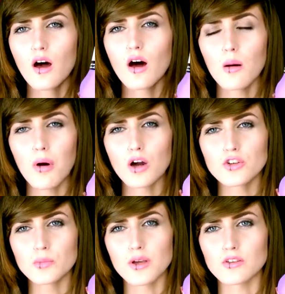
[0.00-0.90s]
I
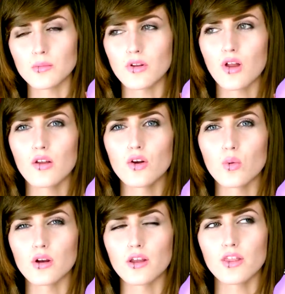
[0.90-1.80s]
just picked up the lilac
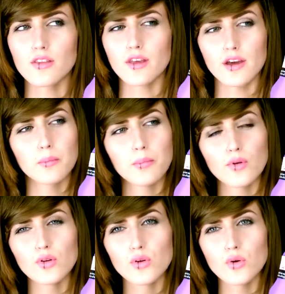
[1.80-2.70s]
one. I think they had a
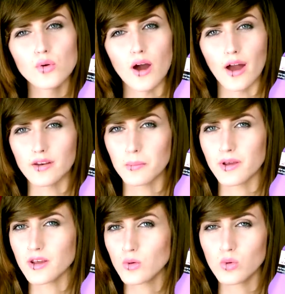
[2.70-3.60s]
blue and
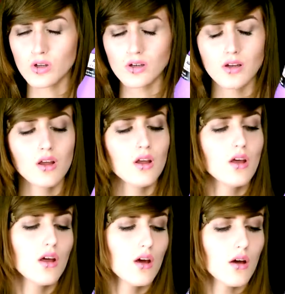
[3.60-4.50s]
pink one.
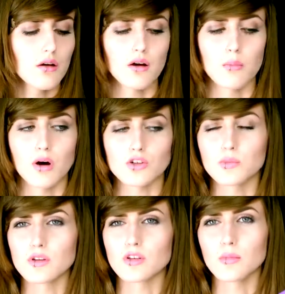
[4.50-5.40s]
I just
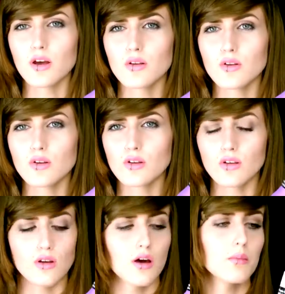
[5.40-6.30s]
picked up lilac.
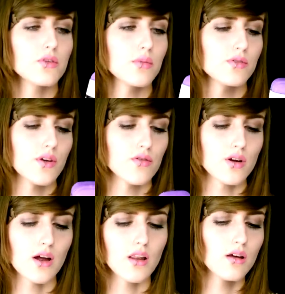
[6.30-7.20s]
It's my
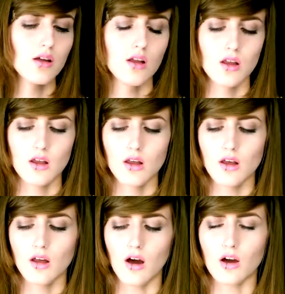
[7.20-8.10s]
favourite colour.
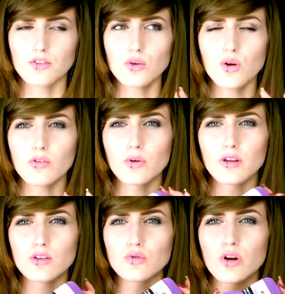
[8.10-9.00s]
I do have one of
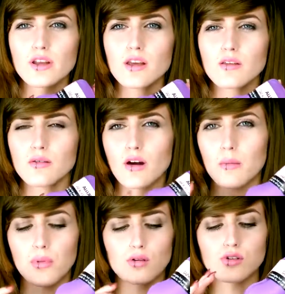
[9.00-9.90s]
these already,
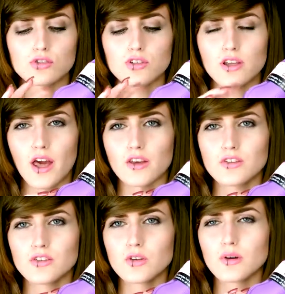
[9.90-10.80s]
but I've lost the
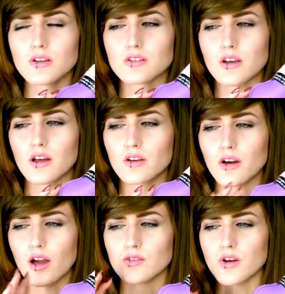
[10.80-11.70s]
case to it, and I
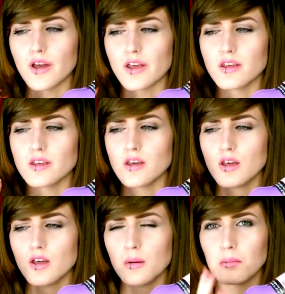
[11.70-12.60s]
have a
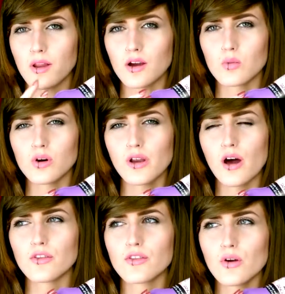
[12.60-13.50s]
black one.
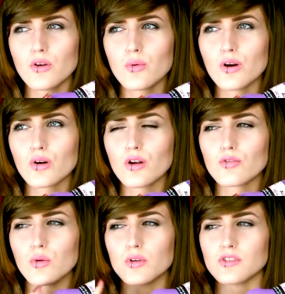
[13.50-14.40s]
I don't know where I got it from.